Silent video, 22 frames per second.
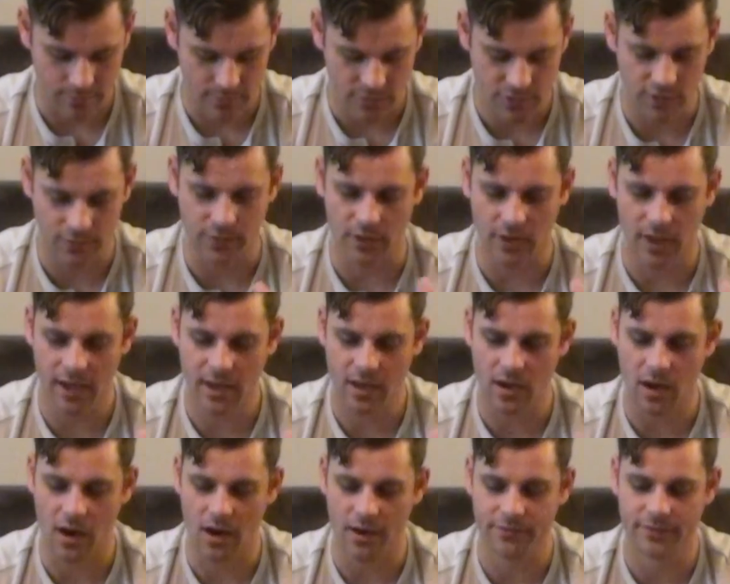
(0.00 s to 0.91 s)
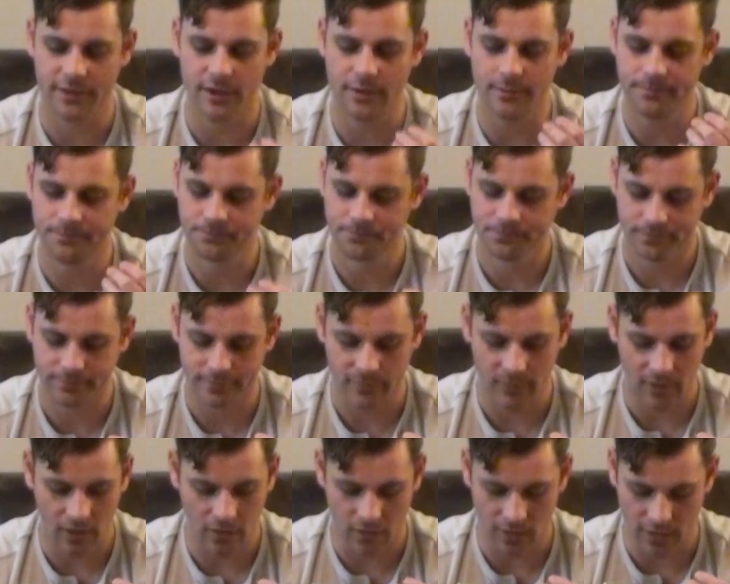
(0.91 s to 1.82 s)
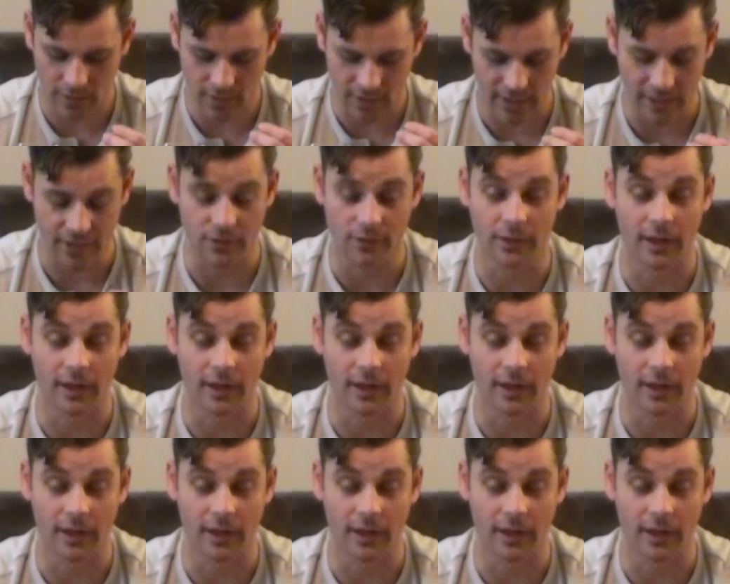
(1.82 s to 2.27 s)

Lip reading: So if you like coffee and